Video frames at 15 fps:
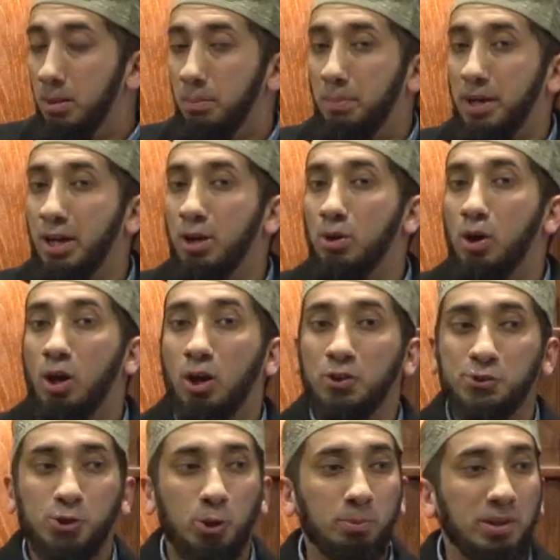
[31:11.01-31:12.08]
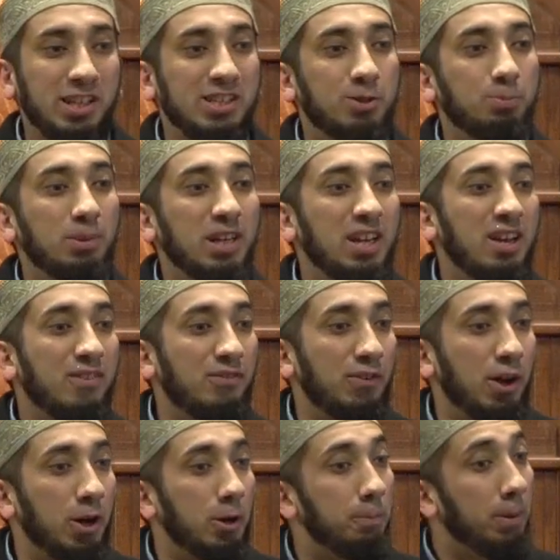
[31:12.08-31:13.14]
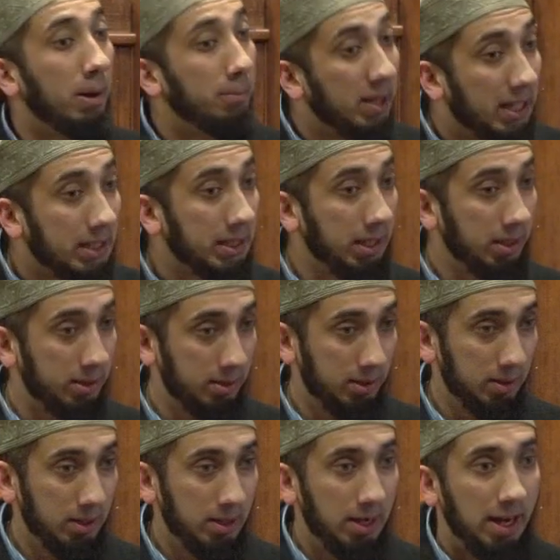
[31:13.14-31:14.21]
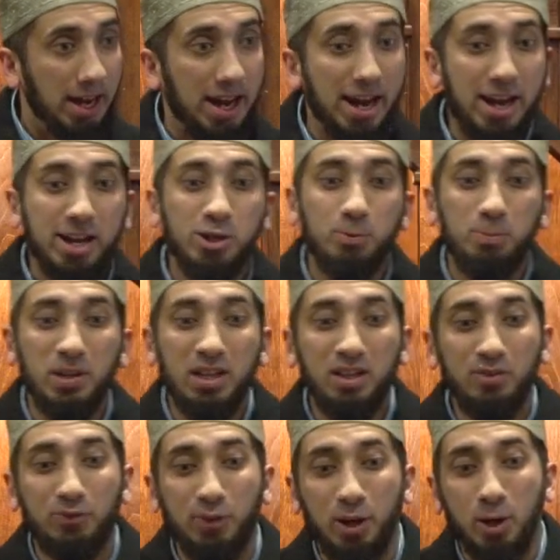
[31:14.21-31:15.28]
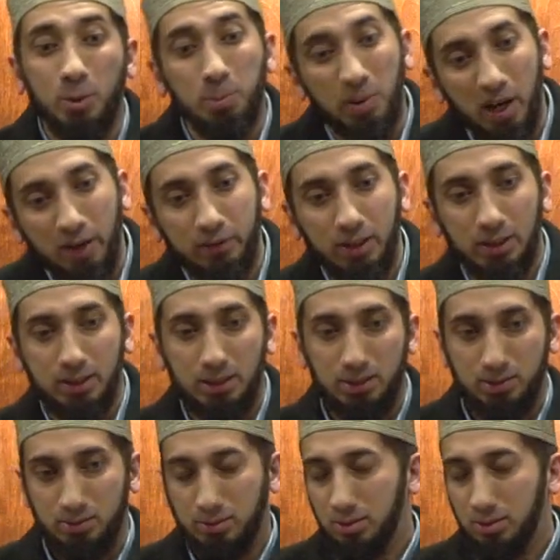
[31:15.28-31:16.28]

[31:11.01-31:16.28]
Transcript: But it also means being fair publicly and being fair privately.